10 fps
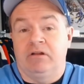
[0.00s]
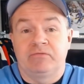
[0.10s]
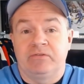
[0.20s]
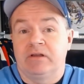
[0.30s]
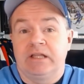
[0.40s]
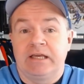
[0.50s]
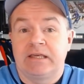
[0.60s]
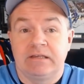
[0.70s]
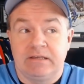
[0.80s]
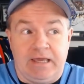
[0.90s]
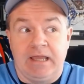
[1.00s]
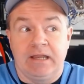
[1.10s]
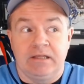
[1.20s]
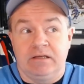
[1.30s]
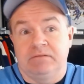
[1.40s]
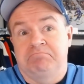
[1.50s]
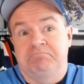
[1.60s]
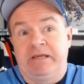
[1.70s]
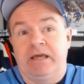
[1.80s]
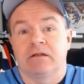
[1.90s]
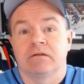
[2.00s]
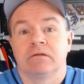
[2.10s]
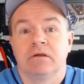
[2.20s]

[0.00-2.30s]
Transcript: have felt like KD again.